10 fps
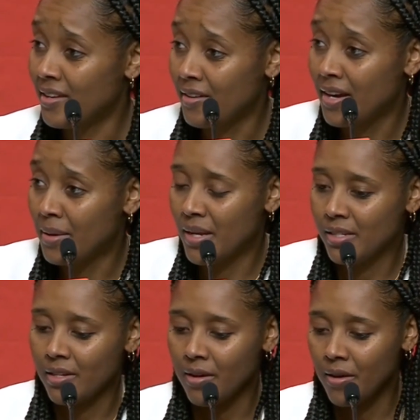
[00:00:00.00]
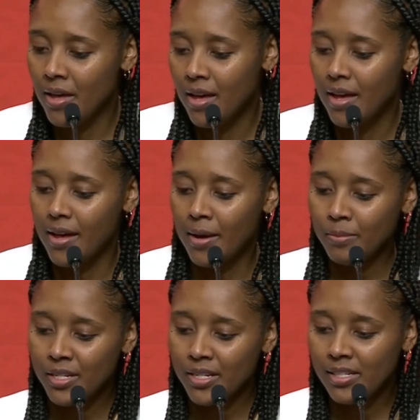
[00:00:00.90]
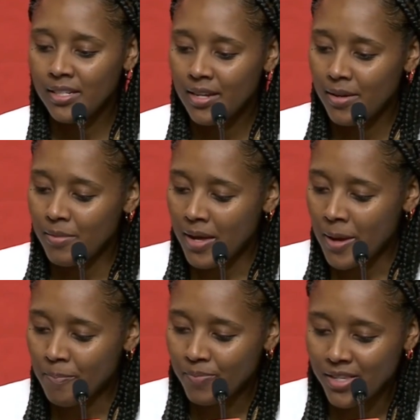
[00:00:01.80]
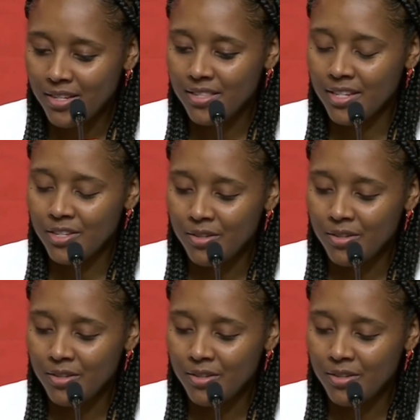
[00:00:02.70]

You know what I mean? So um, just um, just